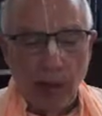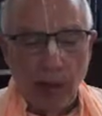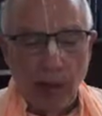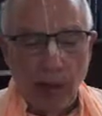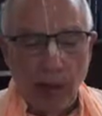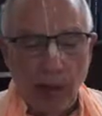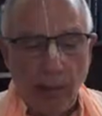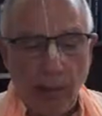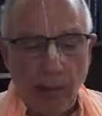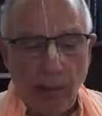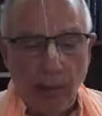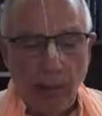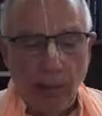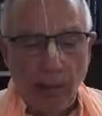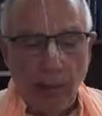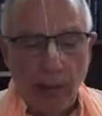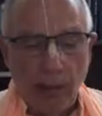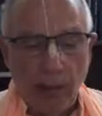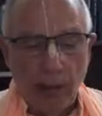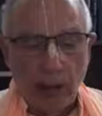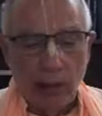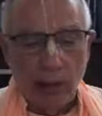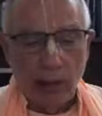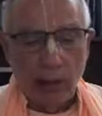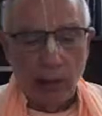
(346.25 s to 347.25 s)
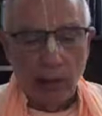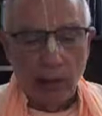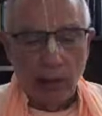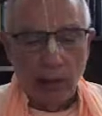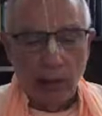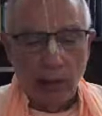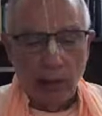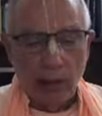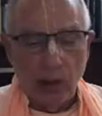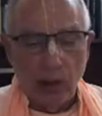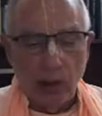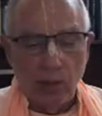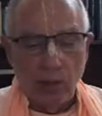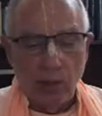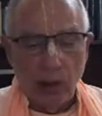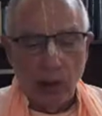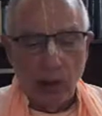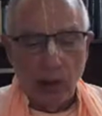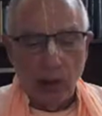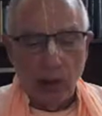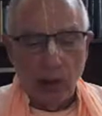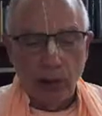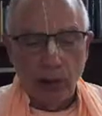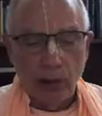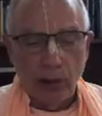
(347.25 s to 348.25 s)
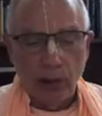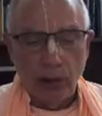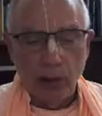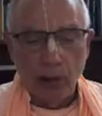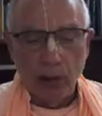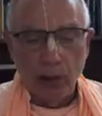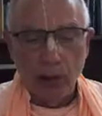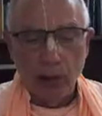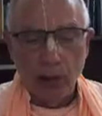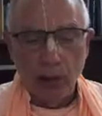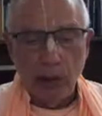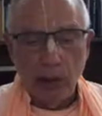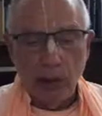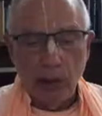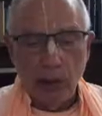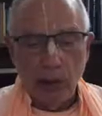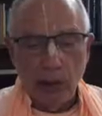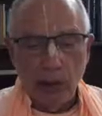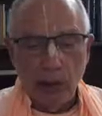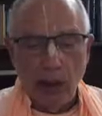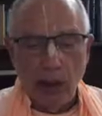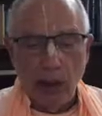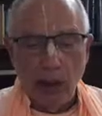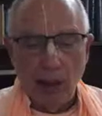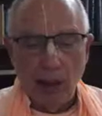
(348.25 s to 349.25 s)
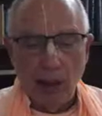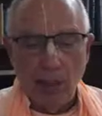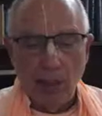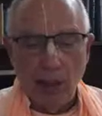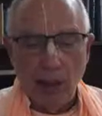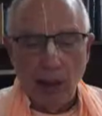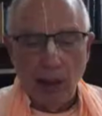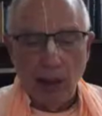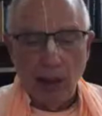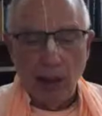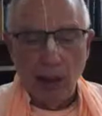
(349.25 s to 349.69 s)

they possessed to the service of Sri Krishna, taking it for